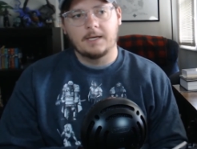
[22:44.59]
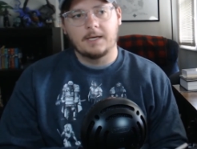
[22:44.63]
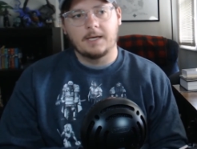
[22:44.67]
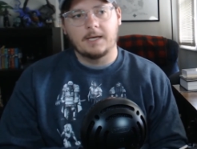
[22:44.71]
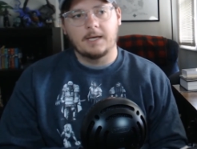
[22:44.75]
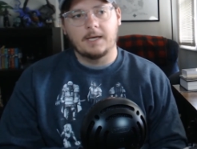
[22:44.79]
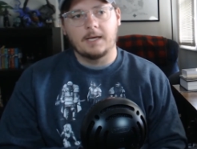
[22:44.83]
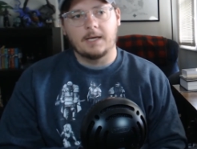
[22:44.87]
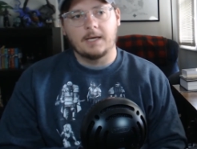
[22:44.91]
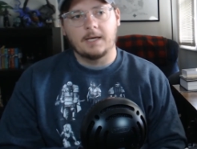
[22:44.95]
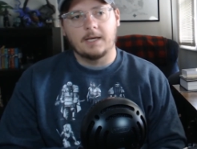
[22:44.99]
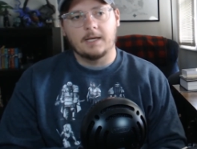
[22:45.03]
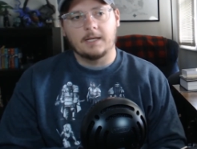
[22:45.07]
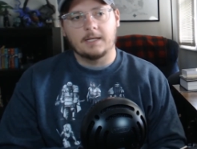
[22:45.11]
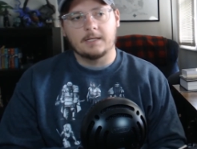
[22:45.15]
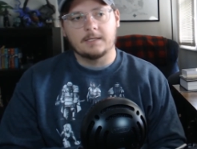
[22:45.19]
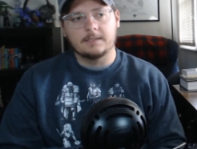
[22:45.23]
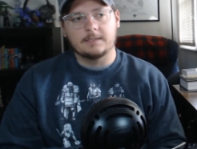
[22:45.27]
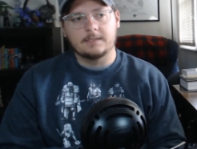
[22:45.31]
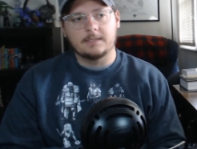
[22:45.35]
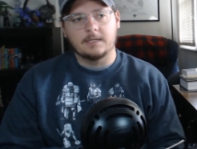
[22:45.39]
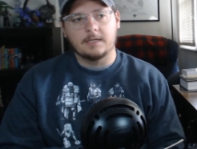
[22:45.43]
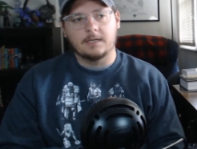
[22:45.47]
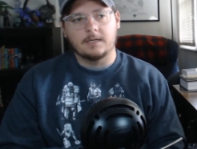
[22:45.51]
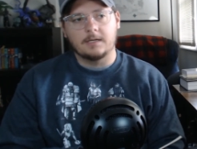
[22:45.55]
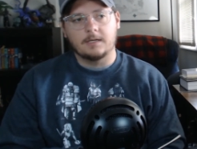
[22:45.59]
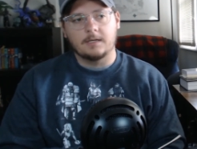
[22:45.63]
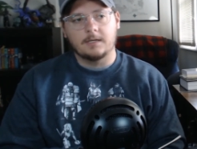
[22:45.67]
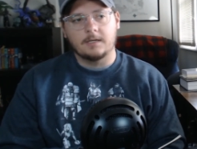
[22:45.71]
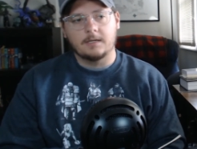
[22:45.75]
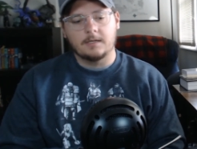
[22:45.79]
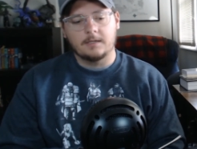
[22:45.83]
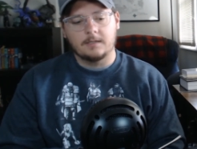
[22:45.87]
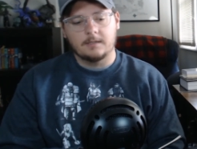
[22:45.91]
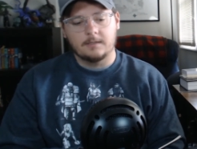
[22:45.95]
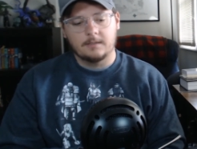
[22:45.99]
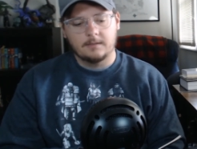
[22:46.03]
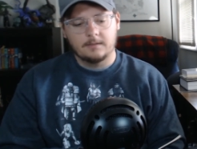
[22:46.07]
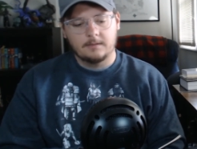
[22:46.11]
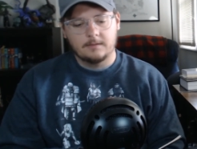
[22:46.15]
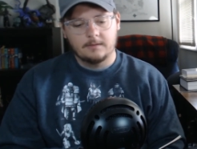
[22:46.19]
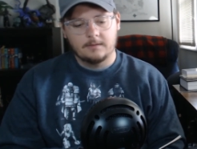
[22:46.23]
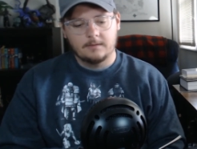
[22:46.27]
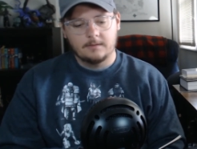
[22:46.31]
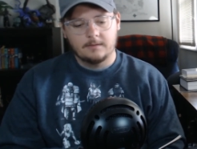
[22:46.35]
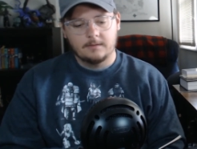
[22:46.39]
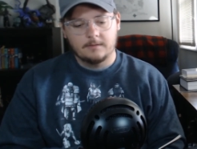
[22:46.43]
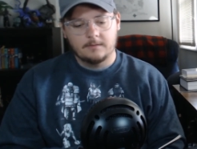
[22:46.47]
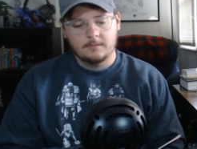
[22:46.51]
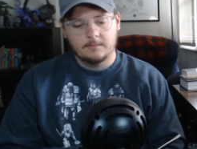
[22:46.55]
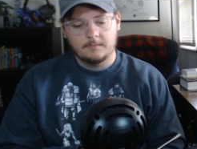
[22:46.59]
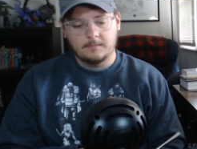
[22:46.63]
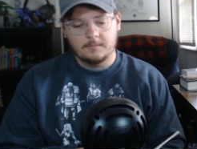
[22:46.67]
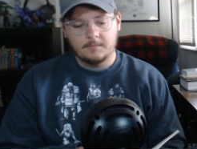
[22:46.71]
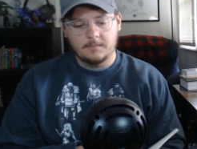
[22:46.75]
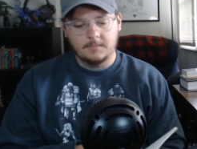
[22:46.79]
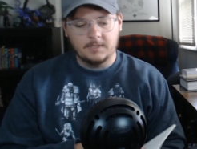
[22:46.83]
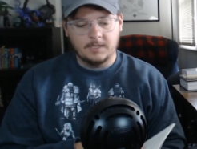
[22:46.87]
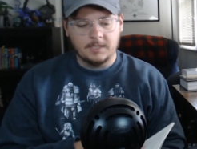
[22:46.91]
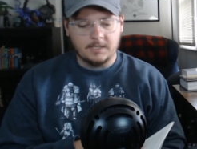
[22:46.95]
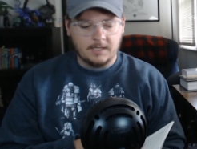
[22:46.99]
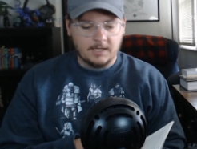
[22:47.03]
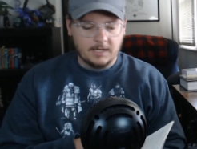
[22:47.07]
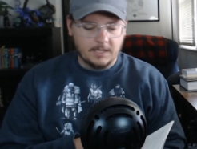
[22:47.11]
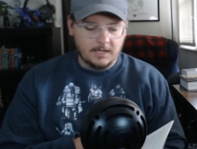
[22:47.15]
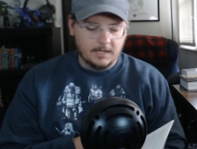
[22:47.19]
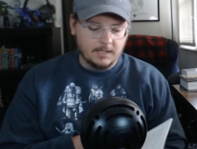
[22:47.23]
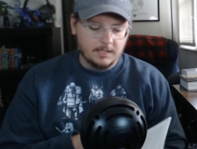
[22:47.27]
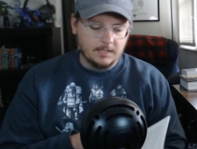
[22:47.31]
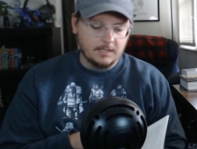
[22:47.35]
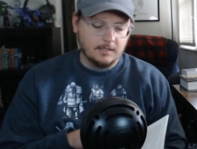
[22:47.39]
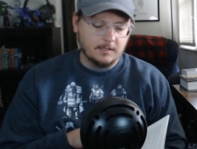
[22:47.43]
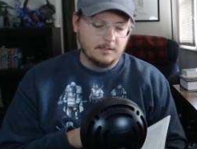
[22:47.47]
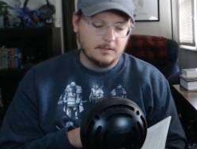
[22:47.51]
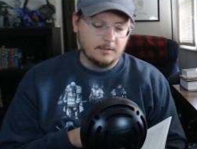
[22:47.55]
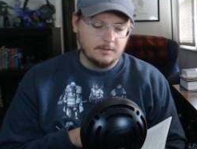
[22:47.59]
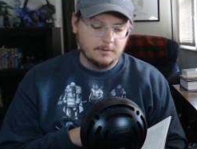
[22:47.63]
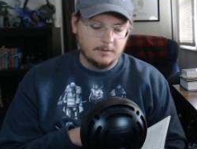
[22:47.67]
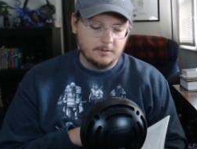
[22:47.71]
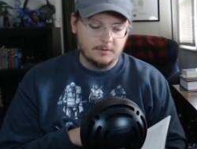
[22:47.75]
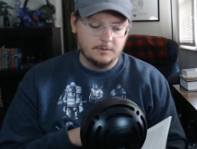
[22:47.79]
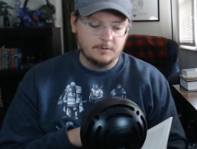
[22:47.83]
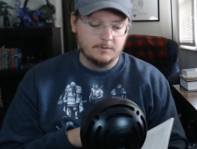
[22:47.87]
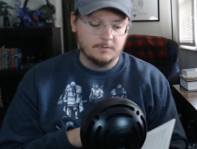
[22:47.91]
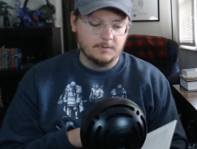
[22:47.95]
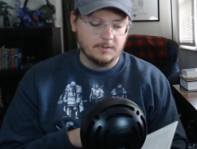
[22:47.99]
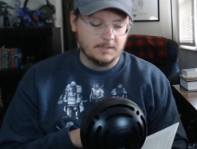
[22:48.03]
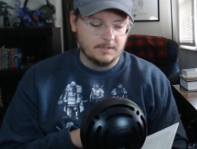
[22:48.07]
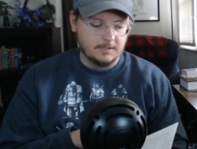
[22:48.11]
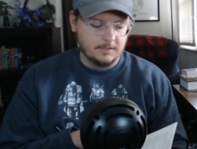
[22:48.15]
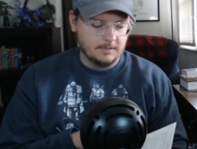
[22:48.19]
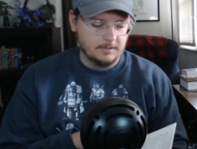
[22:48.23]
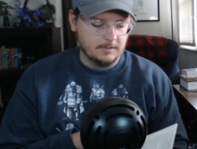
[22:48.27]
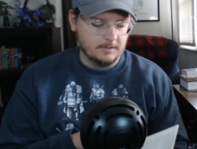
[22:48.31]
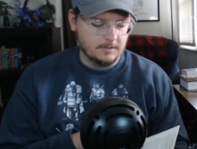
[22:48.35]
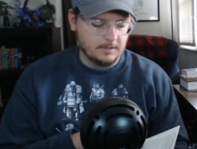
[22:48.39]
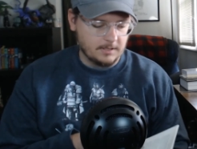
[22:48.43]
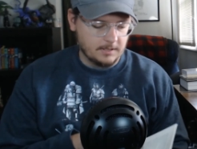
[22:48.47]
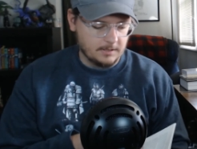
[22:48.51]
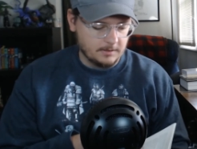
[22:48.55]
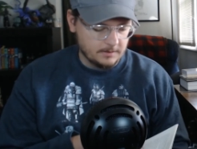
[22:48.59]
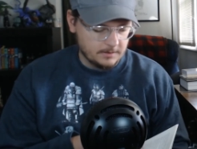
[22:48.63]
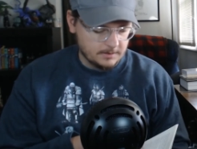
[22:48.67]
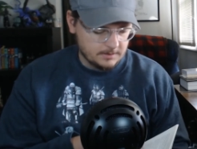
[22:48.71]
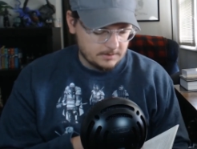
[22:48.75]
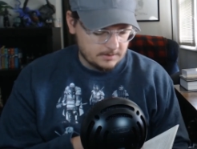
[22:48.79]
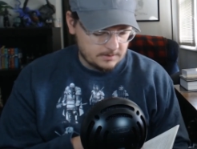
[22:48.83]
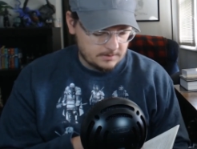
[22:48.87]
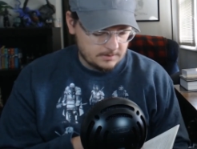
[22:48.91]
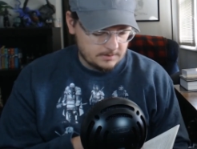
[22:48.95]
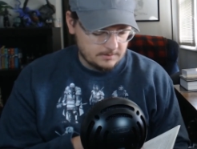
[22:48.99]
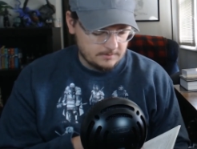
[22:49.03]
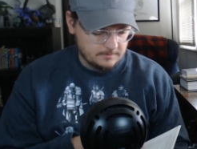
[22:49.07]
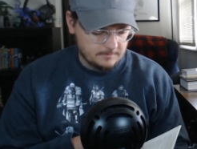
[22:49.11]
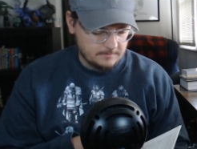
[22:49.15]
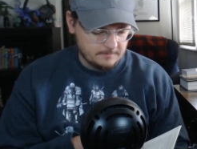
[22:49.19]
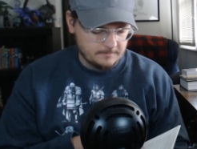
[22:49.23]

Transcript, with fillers: And uh, it kind of concludes with Neris